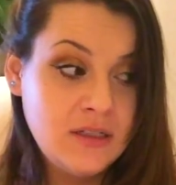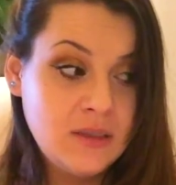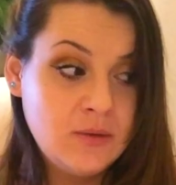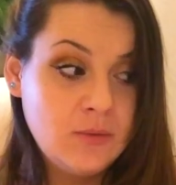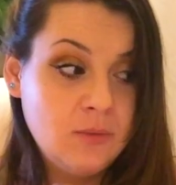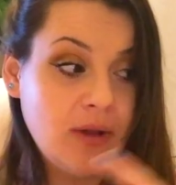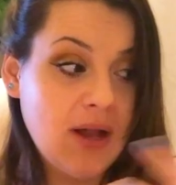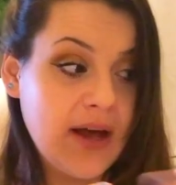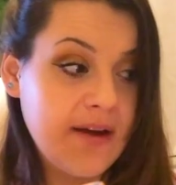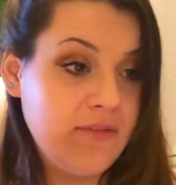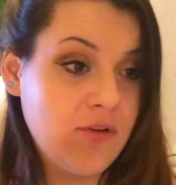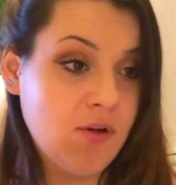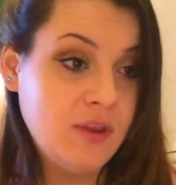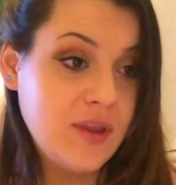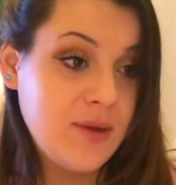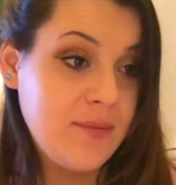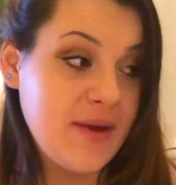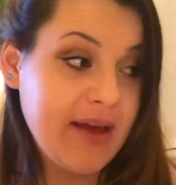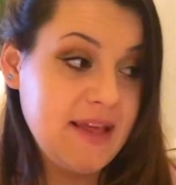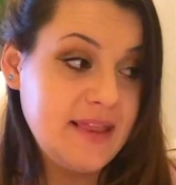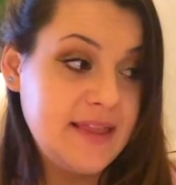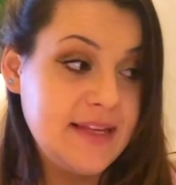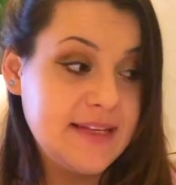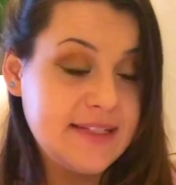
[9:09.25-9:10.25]
well, I've only
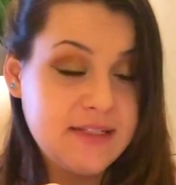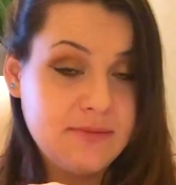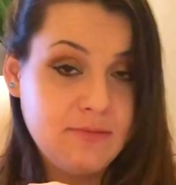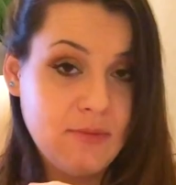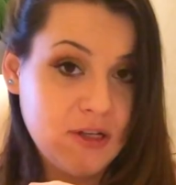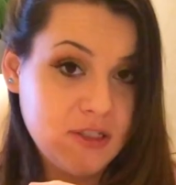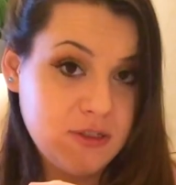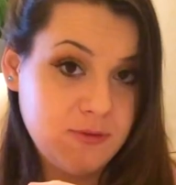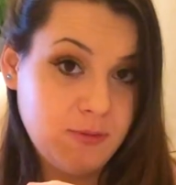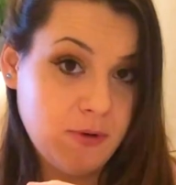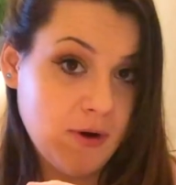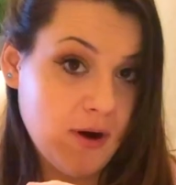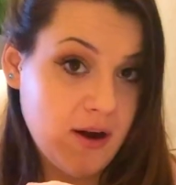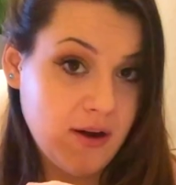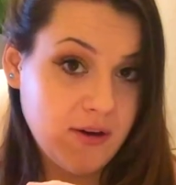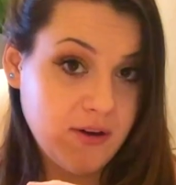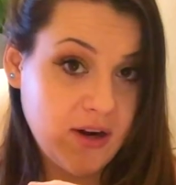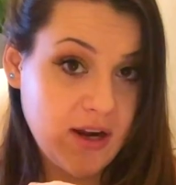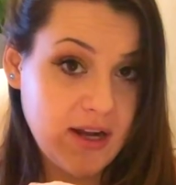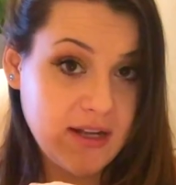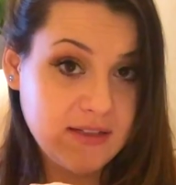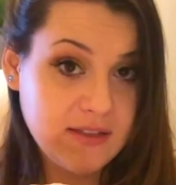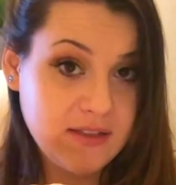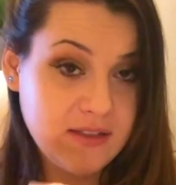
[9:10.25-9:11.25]
made this much
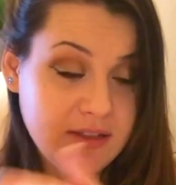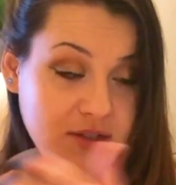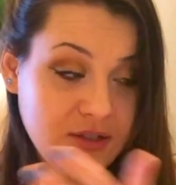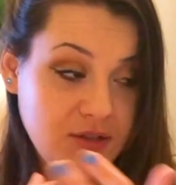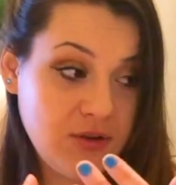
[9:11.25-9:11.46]
progress,